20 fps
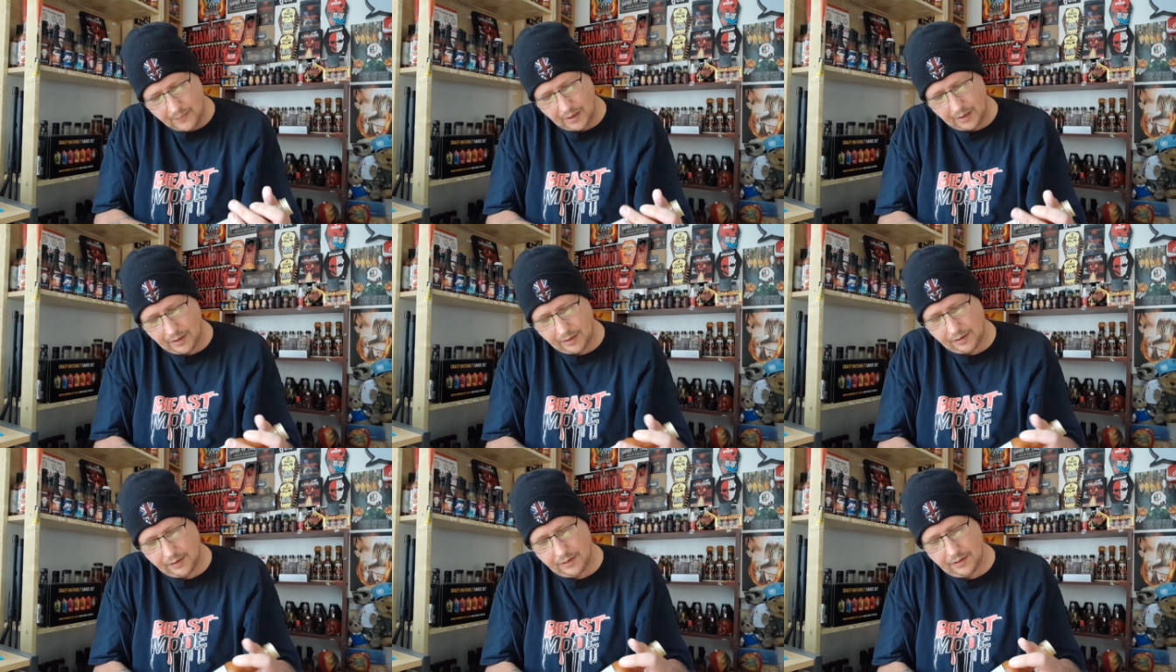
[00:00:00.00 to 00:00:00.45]

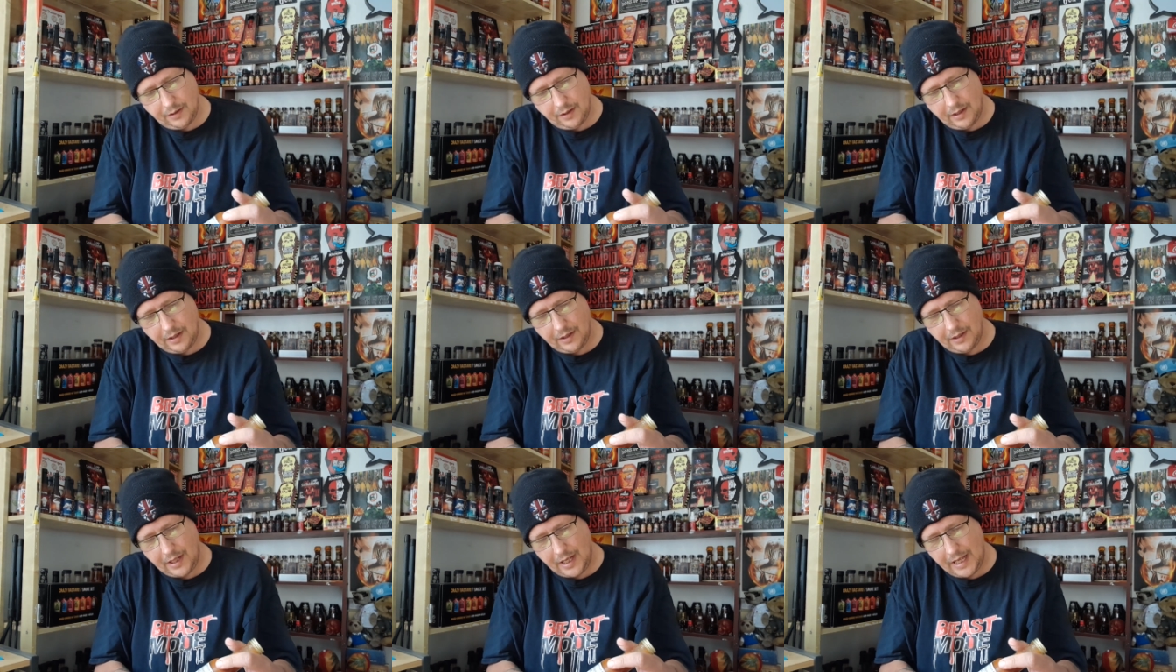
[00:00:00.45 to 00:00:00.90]
Uh,
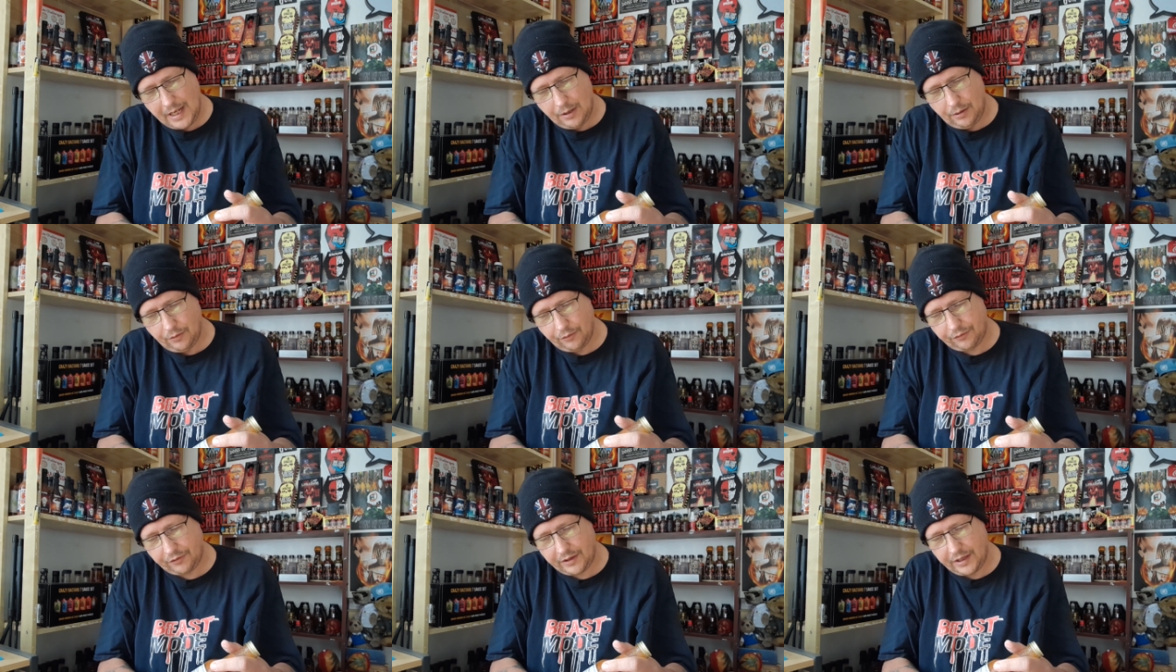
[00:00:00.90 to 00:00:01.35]

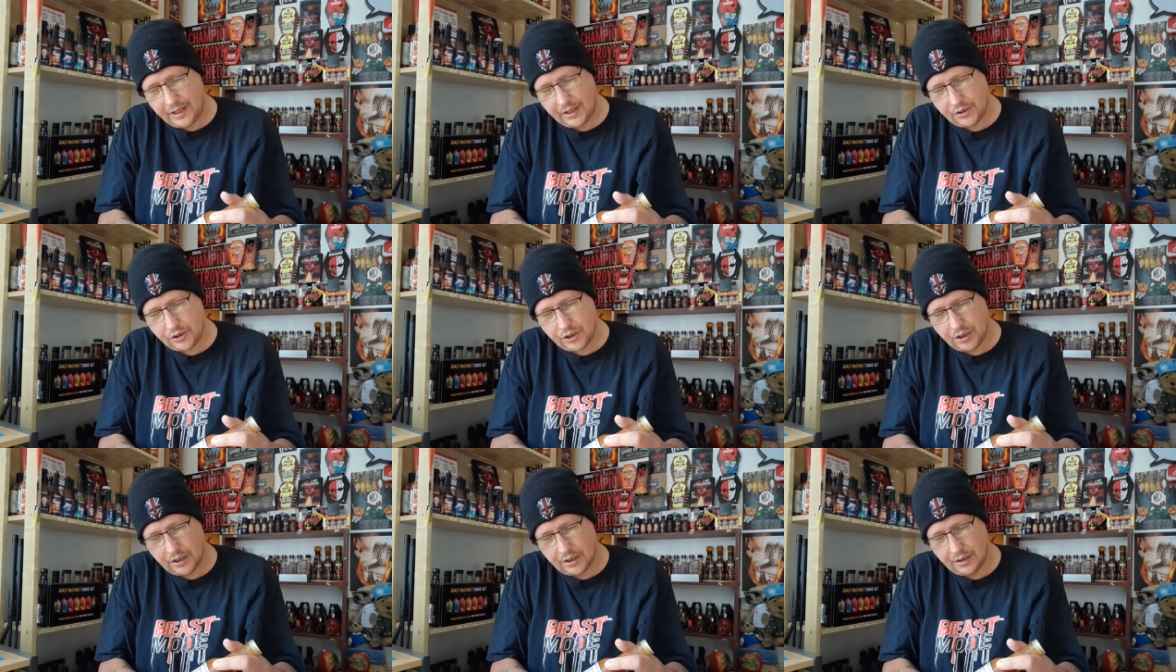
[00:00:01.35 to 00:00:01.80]
Hell's
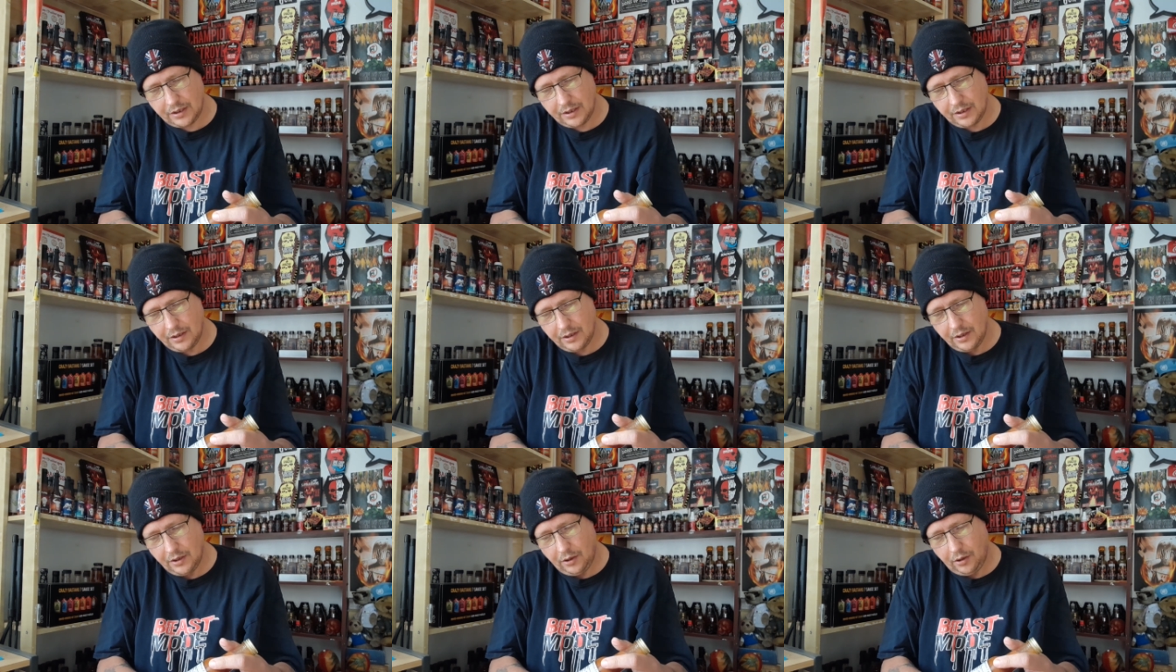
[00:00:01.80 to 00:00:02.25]
Kitchen
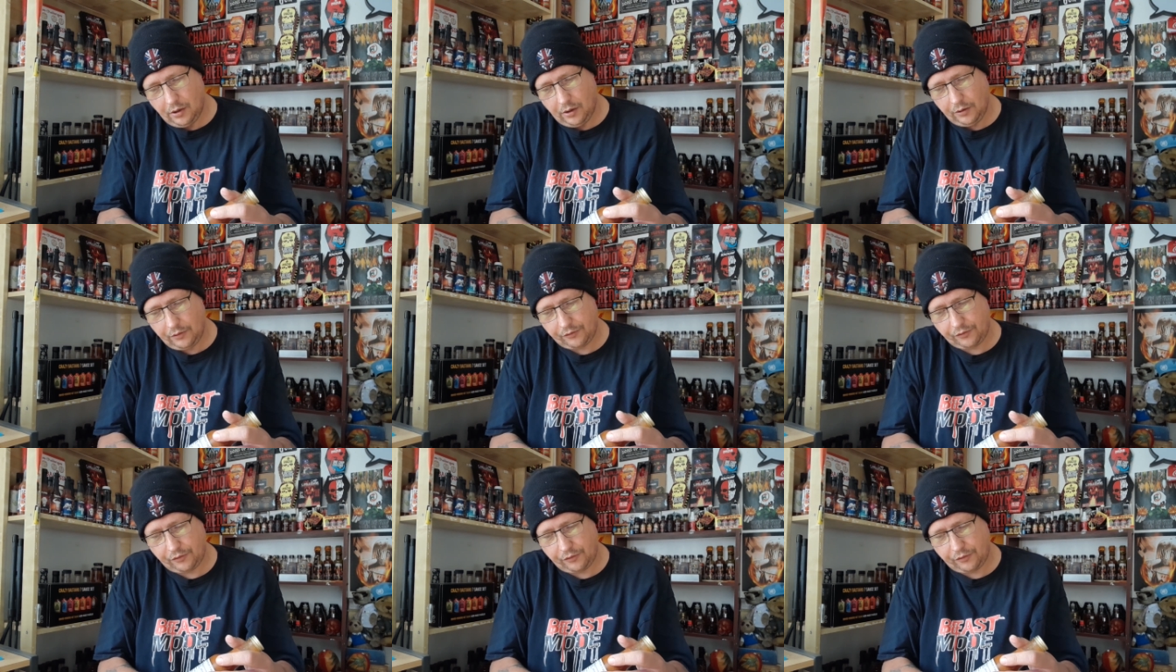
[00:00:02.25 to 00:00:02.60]
Hot